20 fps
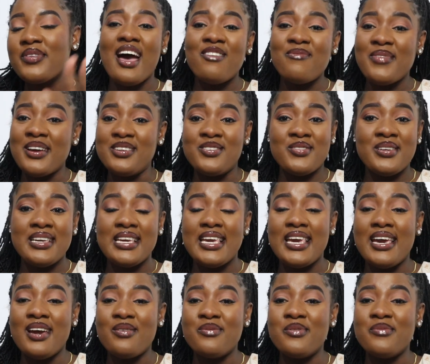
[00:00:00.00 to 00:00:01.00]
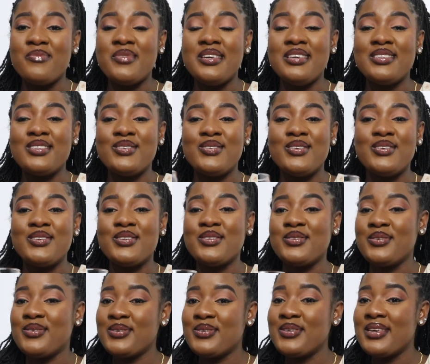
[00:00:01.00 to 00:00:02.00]
I have my drink here with me, so you
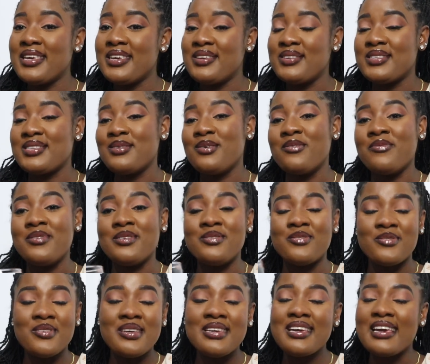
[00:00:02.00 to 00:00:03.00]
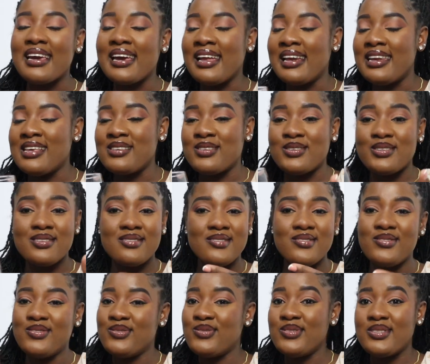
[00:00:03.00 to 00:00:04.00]
should also get yourself a drink and let's
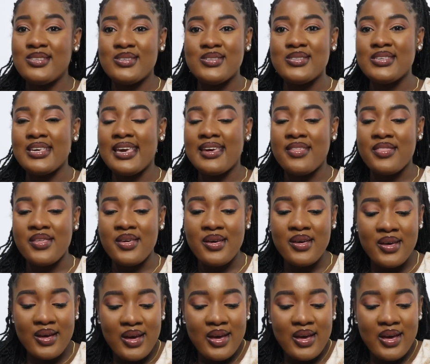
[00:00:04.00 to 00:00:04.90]
do this together.